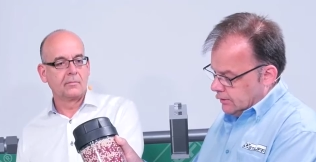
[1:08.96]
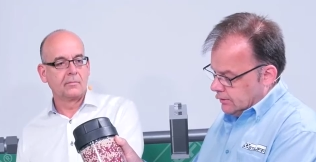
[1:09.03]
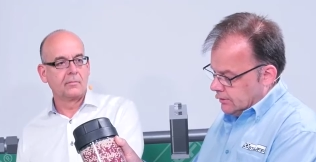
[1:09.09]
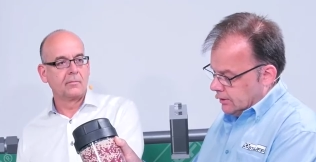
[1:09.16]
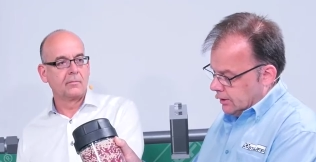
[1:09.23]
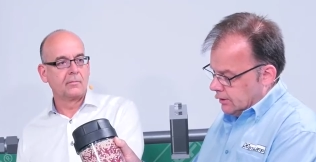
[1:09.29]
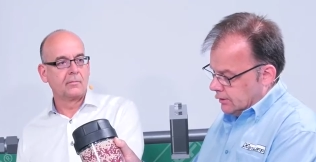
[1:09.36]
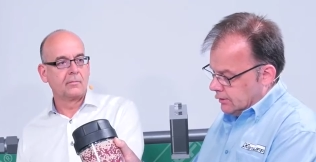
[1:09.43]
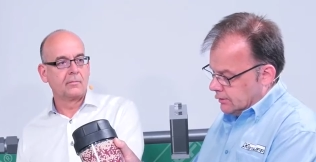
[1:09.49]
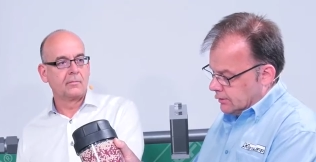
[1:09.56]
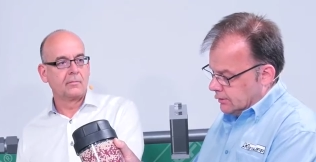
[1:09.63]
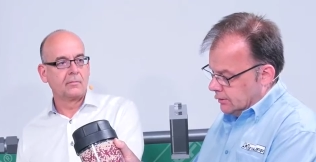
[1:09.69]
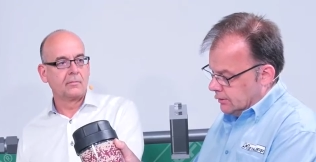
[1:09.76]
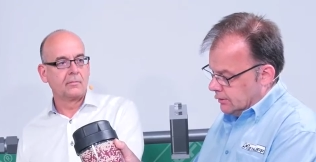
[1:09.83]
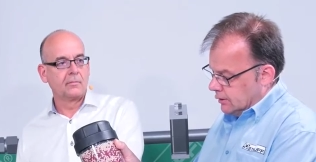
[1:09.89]
Speaker 1: for extending the
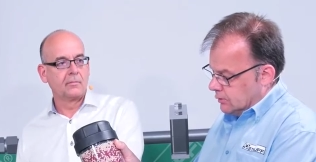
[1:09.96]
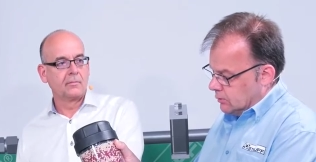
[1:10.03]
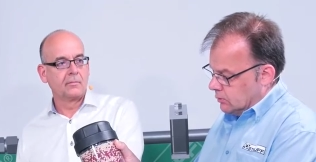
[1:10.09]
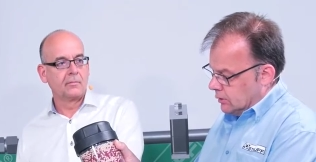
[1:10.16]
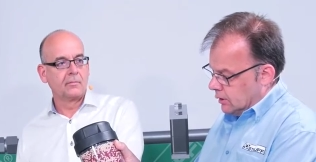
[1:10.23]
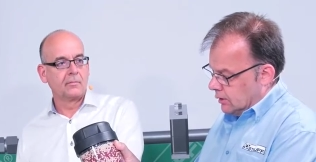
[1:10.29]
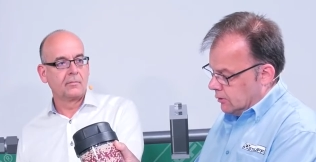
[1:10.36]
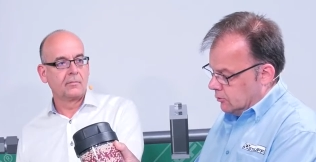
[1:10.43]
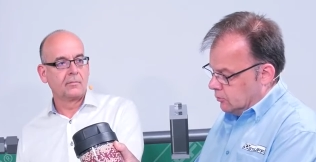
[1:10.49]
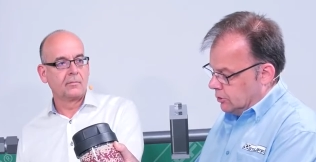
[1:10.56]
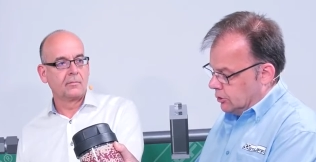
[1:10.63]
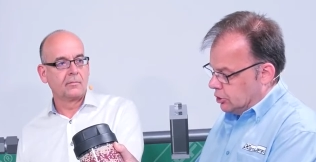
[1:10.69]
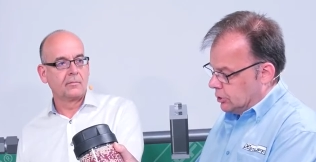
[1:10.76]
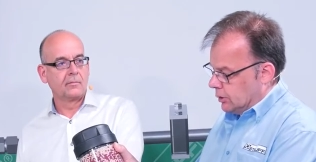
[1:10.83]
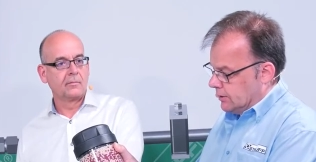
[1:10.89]
service life of the
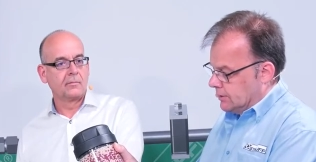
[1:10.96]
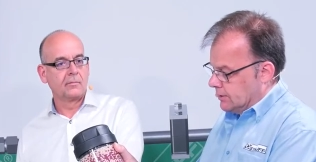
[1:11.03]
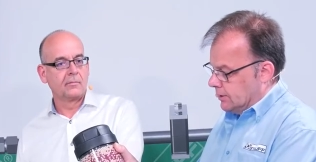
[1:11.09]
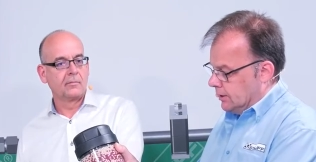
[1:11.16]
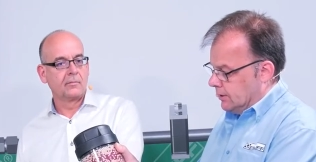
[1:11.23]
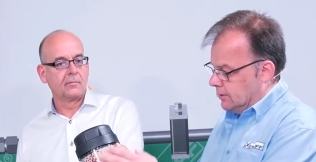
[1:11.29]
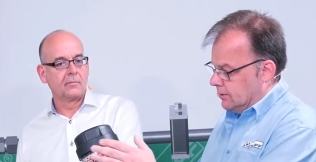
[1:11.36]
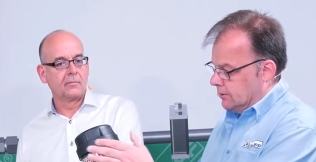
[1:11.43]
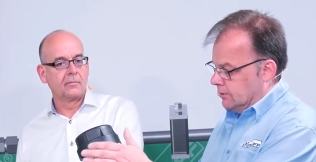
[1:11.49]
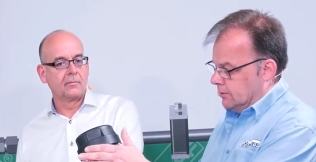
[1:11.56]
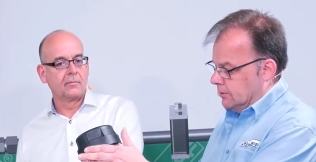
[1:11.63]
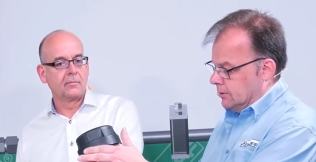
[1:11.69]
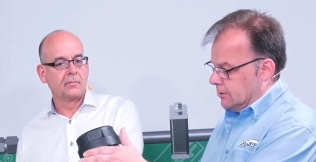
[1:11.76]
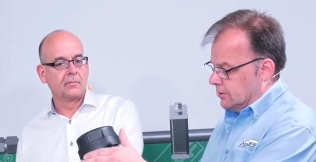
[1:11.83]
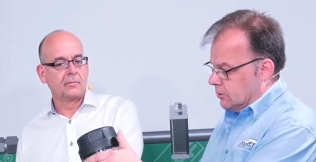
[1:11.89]
desiccant for air
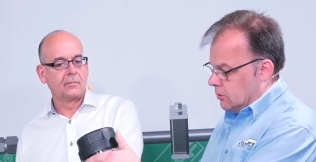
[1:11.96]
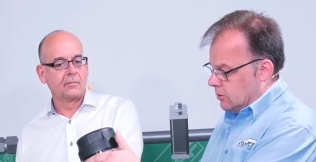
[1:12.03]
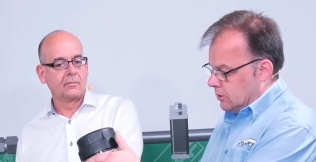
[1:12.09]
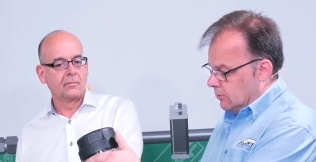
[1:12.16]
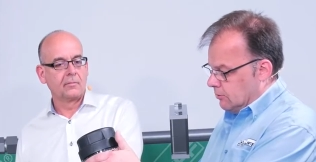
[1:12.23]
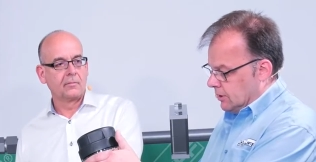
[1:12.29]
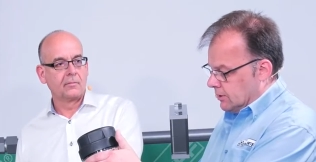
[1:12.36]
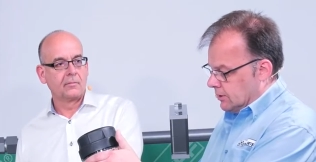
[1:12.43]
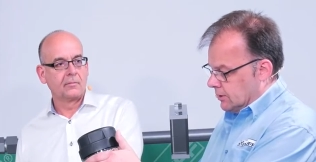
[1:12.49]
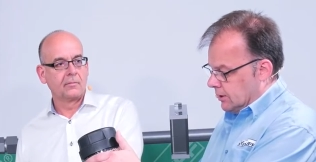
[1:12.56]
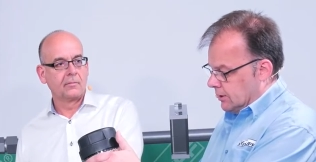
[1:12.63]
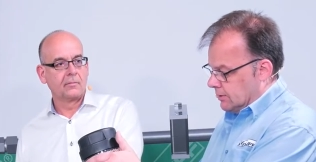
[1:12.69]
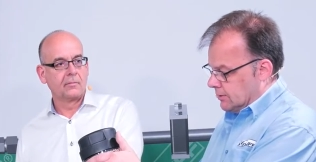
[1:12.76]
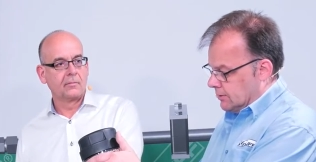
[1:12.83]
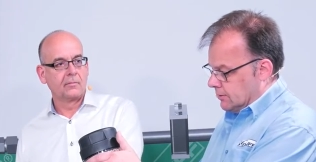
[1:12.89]
moving from the
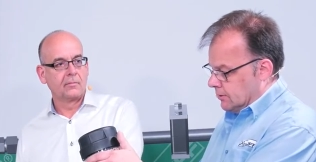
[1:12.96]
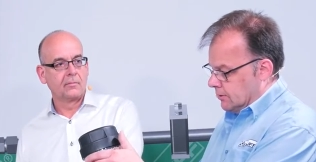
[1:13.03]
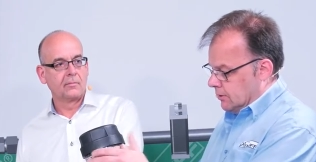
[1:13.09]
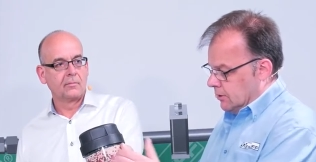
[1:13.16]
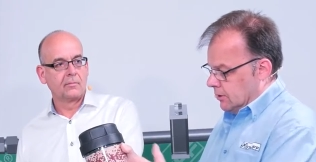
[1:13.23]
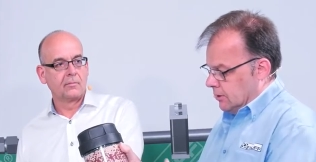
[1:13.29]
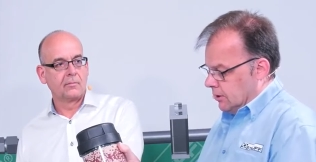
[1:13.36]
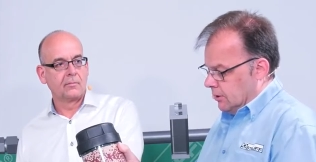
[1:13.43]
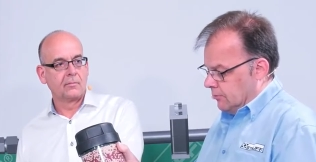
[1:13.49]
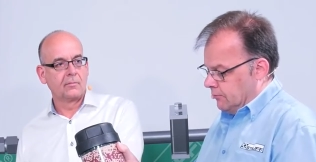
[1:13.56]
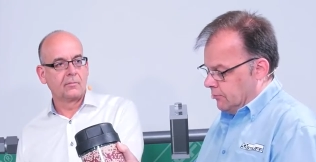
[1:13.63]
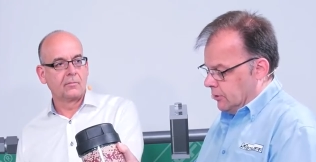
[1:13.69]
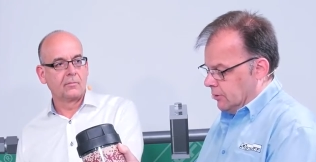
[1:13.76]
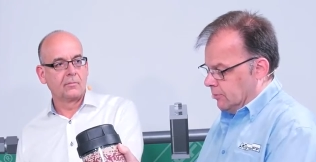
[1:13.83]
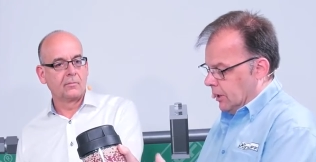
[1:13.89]
outside to the inside,
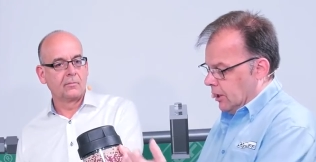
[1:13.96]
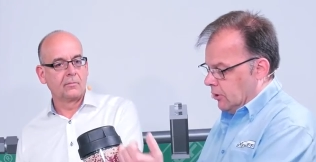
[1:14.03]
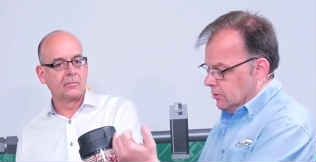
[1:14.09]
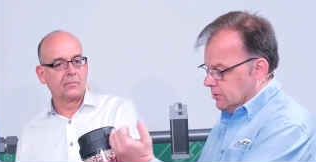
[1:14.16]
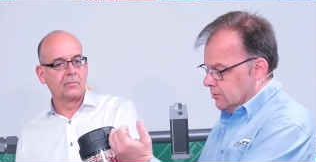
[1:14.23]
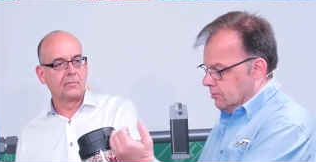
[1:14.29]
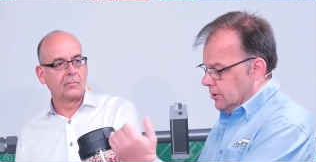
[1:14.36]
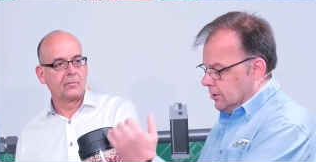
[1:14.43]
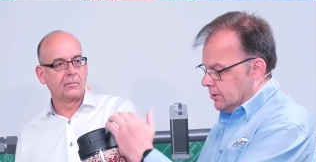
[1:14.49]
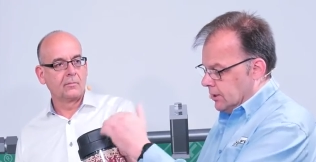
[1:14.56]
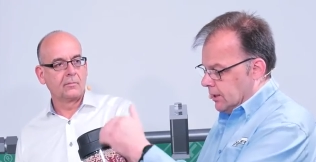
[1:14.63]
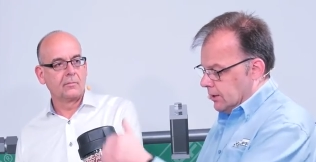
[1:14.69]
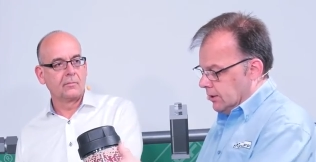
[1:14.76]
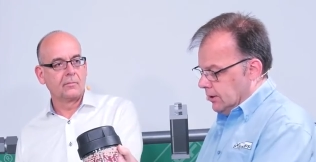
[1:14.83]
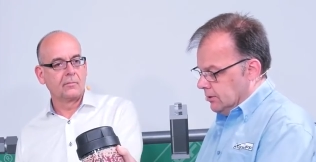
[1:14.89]
however, but to
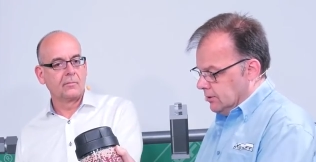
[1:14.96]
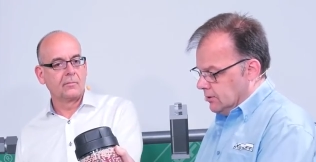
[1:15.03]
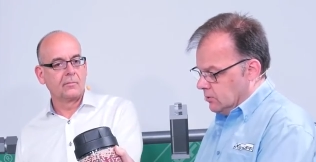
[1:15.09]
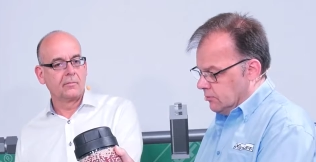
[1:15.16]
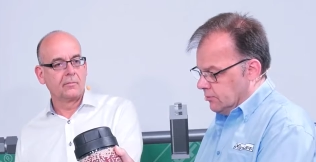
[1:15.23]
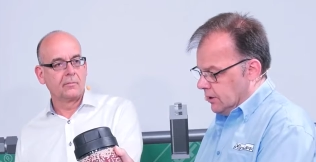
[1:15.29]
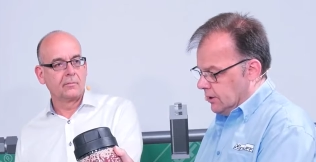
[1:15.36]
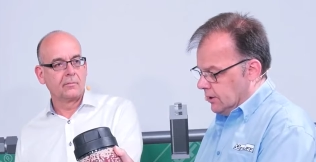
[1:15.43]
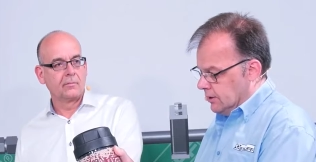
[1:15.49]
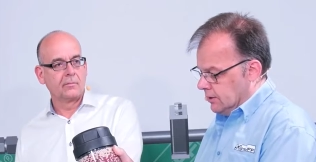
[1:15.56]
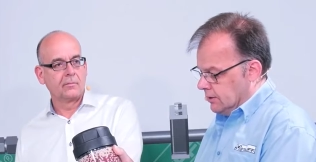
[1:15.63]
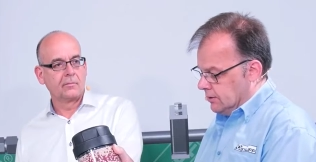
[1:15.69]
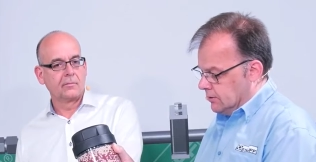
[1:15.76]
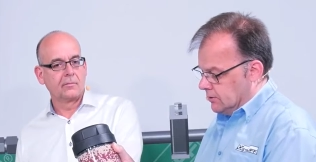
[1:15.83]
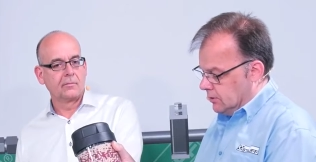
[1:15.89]
extend the service life
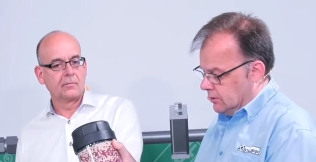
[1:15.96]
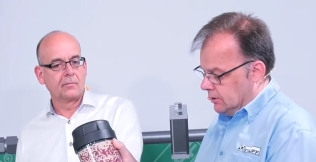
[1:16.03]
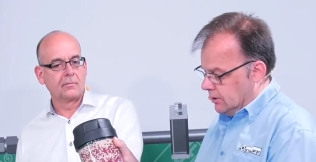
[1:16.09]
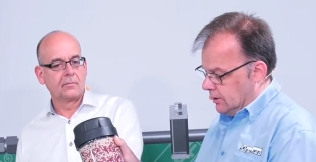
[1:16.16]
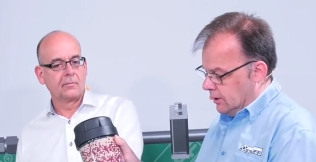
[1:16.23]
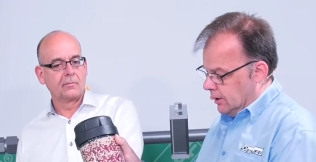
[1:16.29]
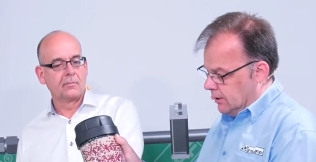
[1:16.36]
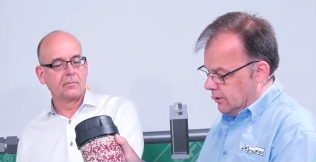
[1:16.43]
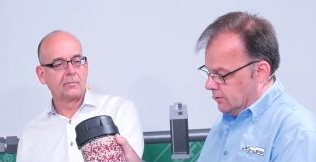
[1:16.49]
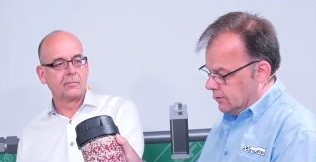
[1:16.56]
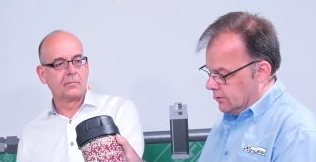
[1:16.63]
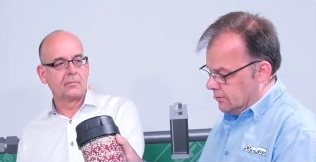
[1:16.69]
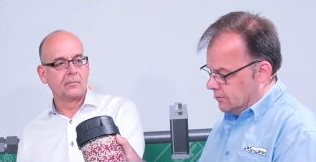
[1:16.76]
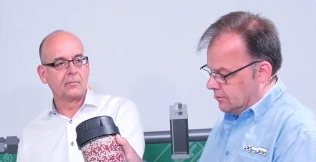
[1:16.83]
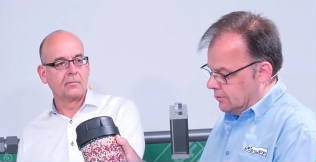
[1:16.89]
of the desiccant
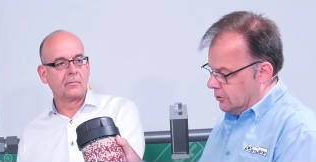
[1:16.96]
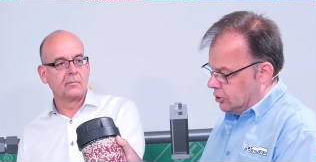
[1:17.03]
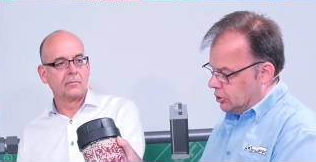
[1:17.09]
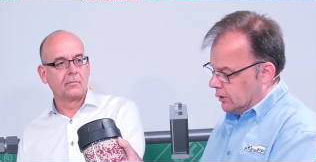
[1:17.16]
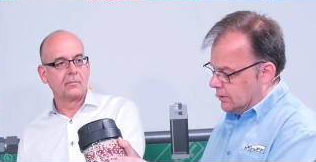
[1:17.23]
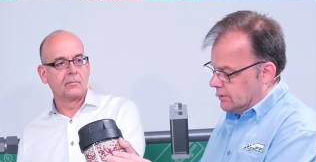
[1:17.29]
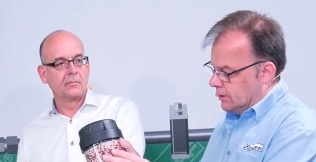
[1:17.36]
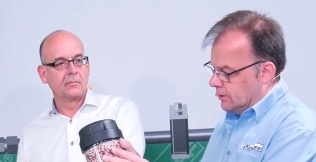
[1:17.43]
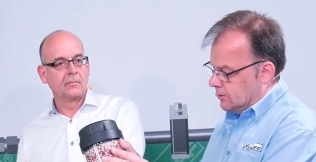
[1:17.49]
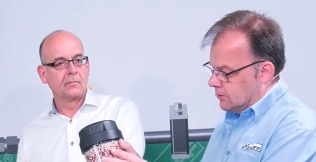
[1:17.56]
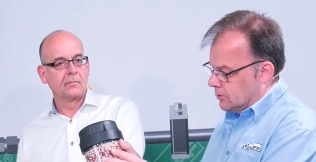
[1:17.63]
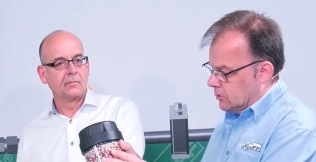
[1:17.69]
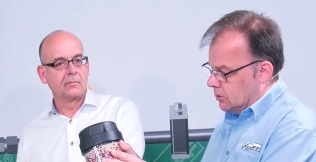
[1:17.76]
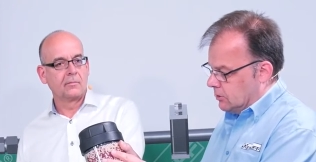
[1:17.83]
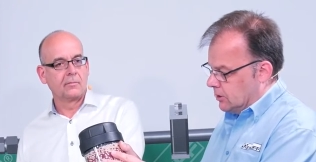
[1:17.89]
if there is already
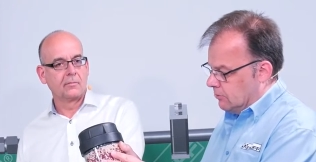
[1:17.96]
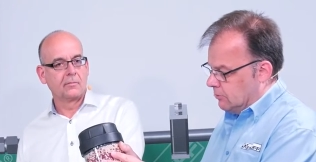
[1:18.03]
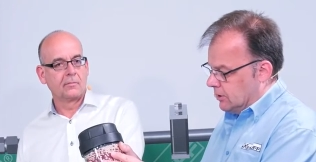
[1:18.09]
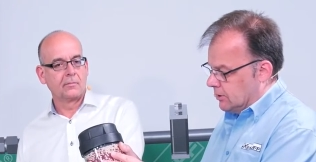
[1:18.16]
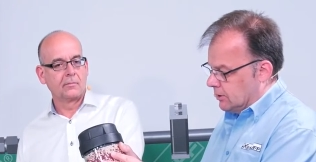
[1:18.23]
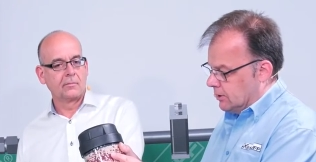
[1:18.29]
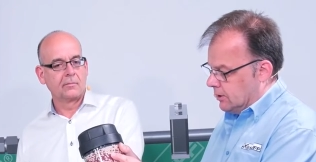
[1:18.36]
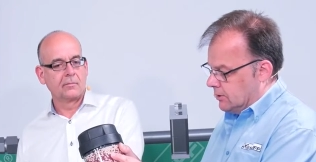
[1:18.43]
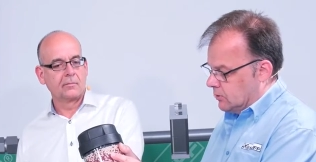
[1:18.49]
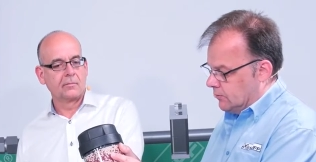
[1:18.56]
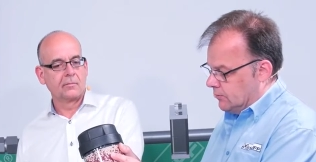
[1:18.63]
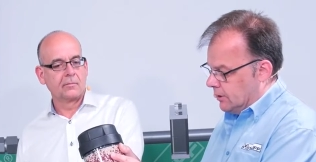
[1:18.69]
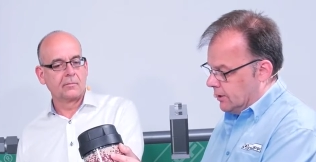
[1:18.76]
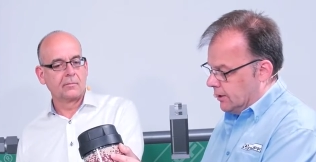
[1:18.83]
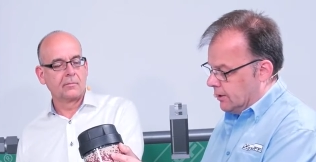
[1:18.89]
moisture in the hydraulic
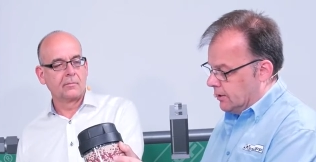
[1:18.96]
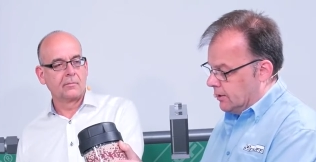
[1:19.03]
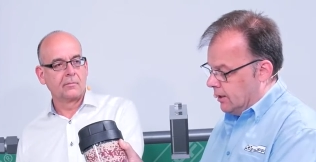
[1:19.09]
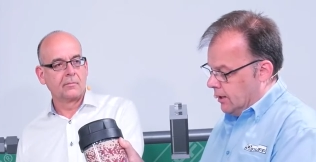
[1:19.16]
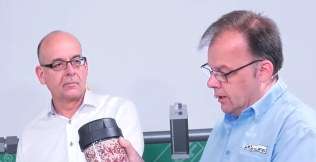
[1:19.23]
reservoir.